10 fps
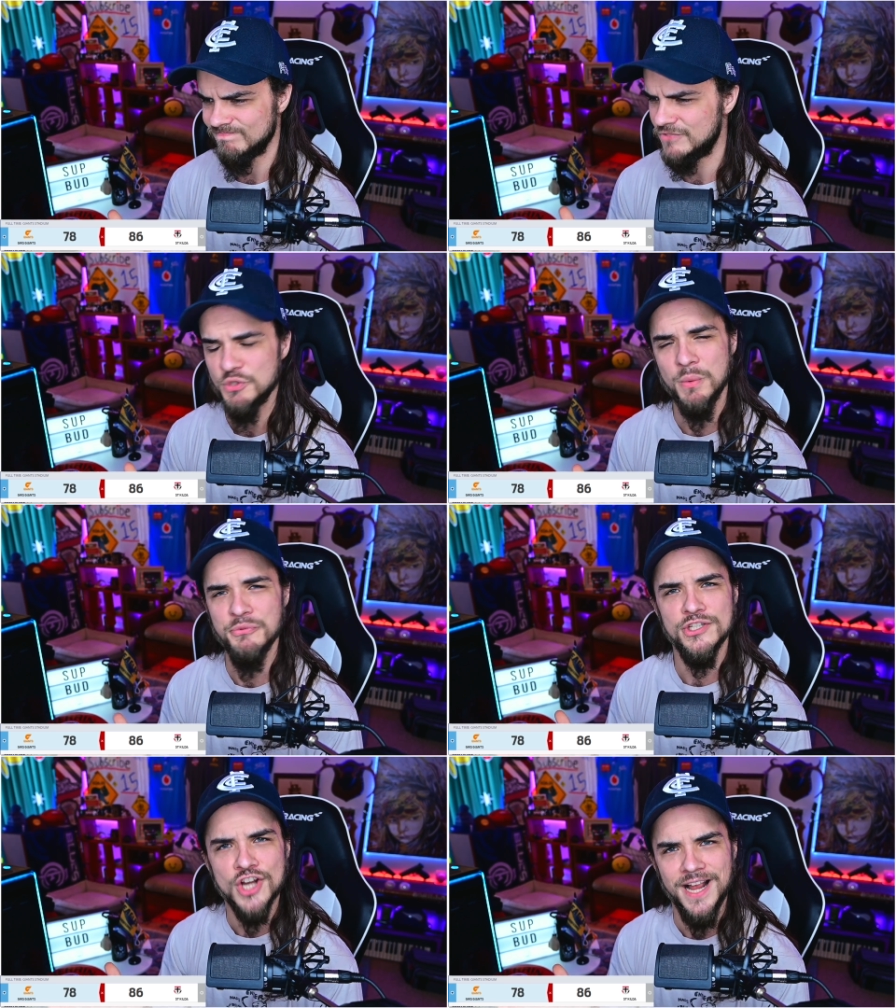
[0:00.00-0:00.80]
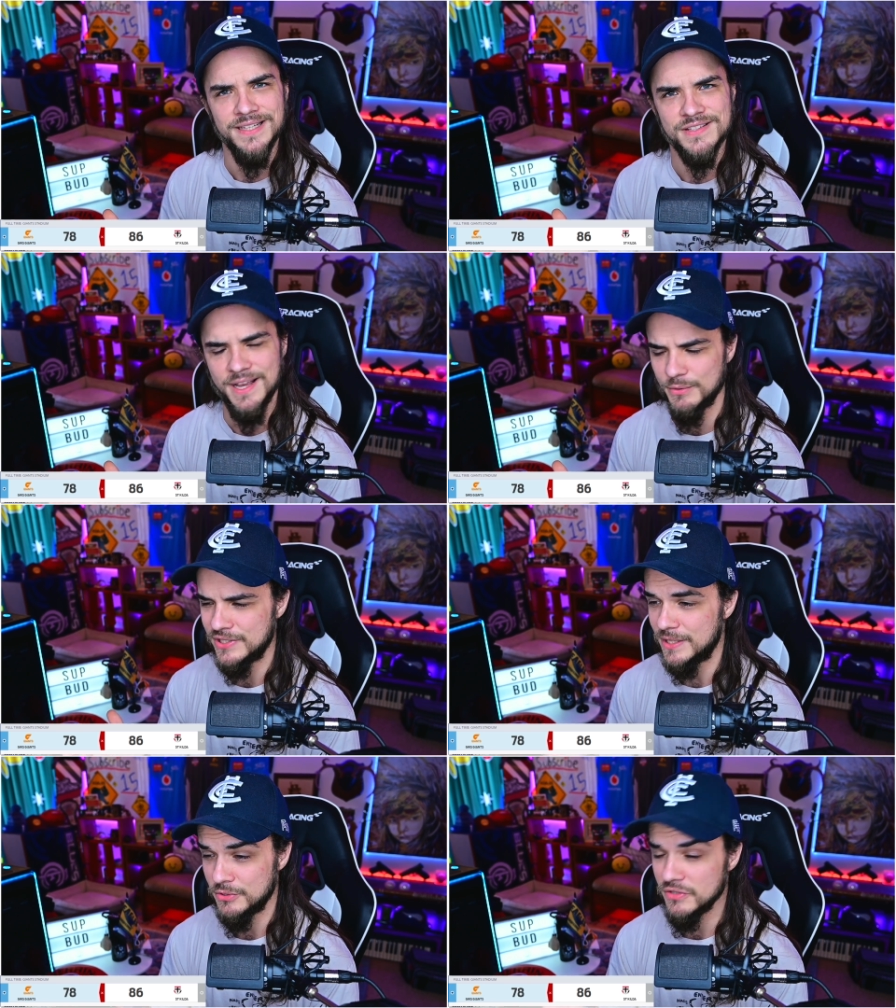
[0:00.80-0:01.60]
Just went with the Giants. I
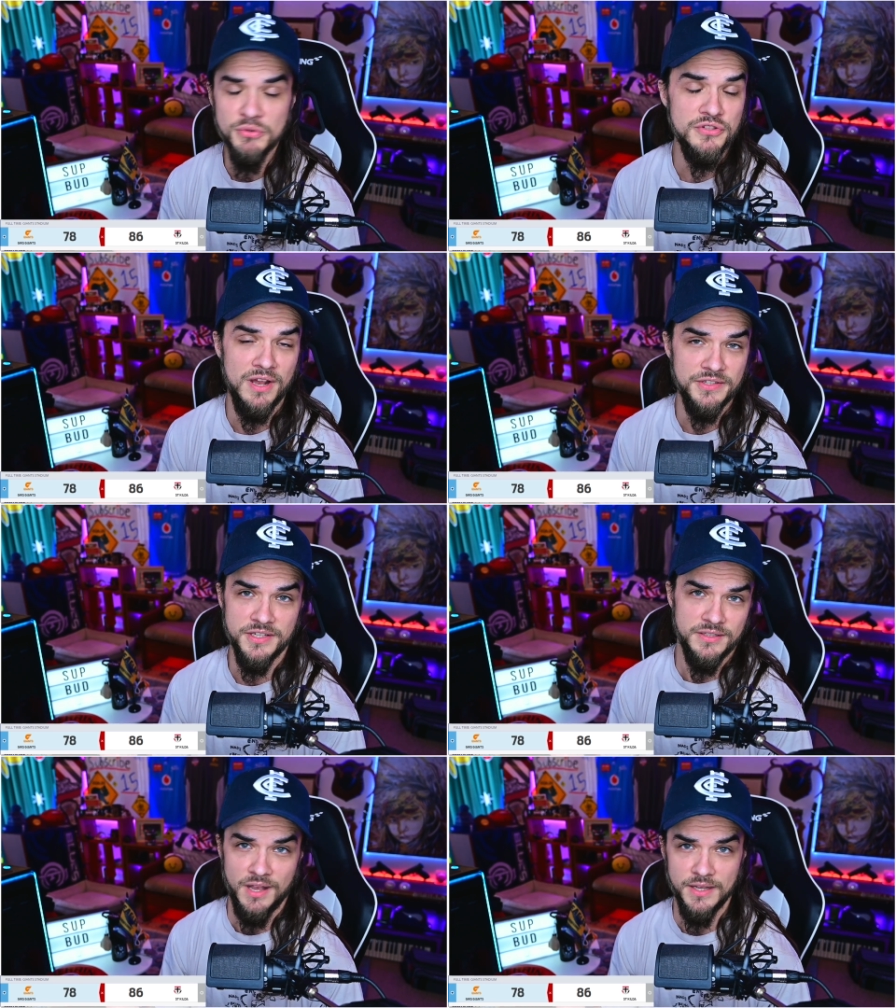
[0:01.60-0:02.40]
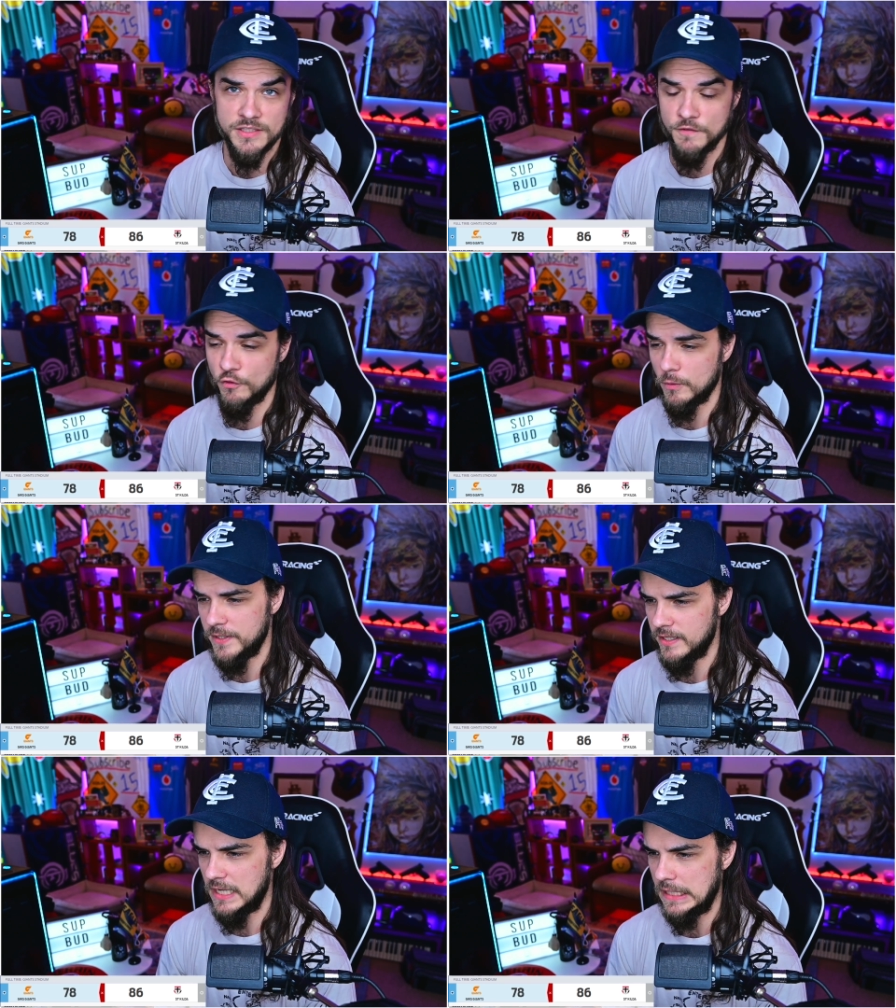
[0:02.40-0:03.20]
was, it was, this was honestly a toss-up for
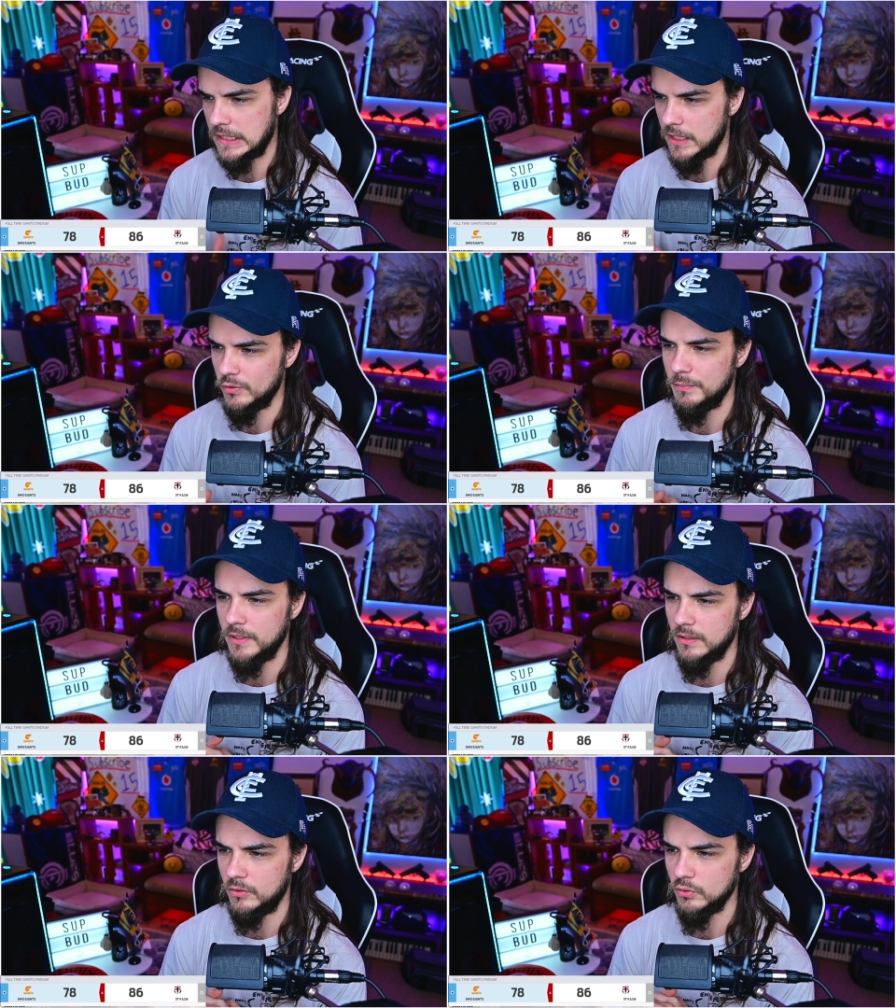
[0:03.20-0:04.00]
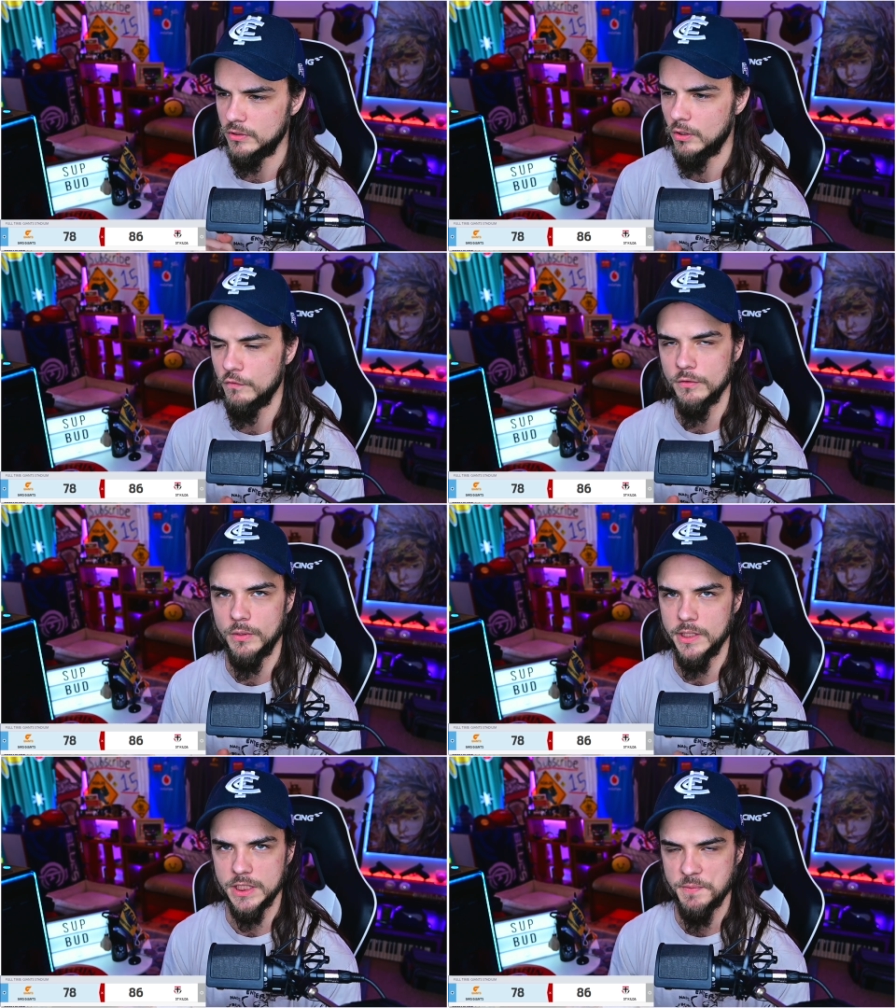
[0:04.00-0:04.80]
me, and I thought it would be cool to go for
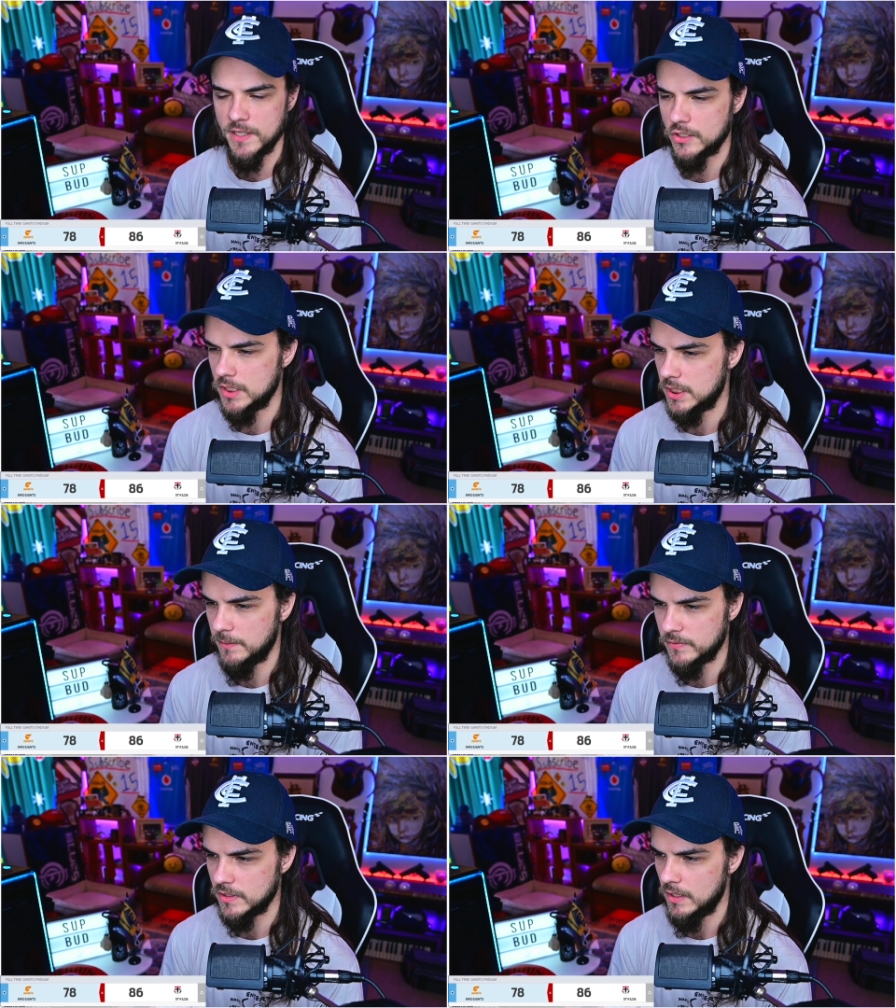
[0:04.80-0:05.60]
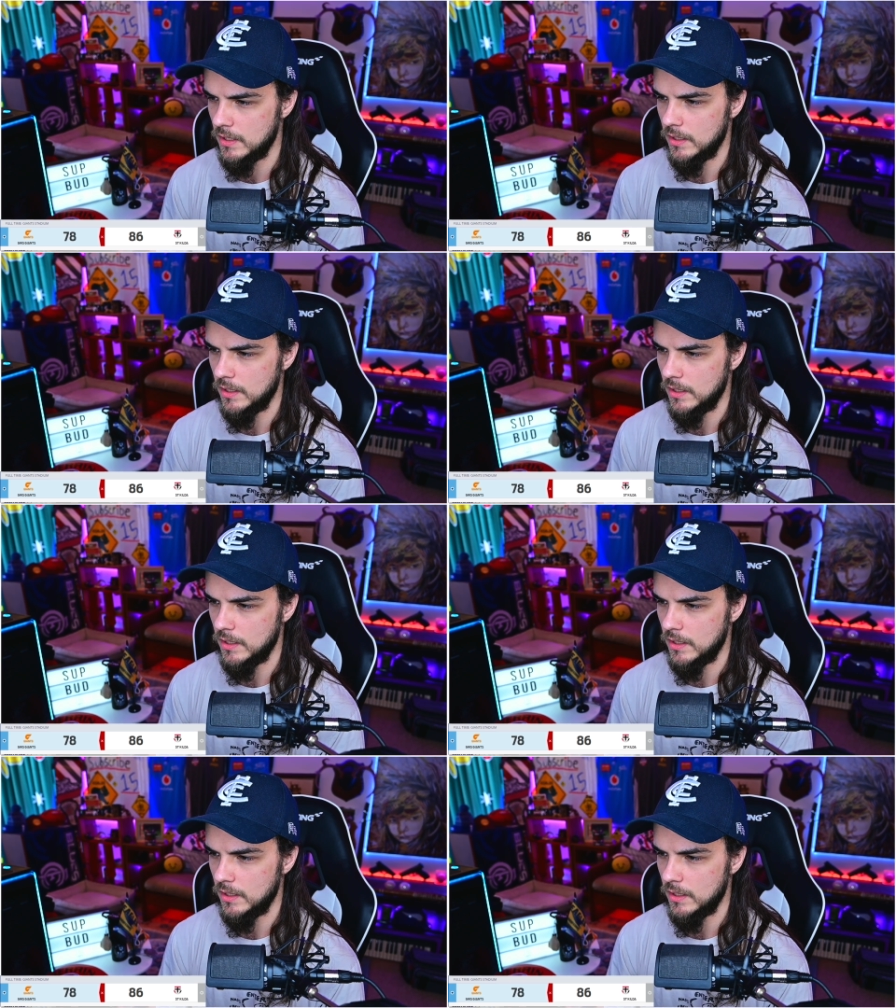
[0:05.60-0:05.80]
one of the expansion teams.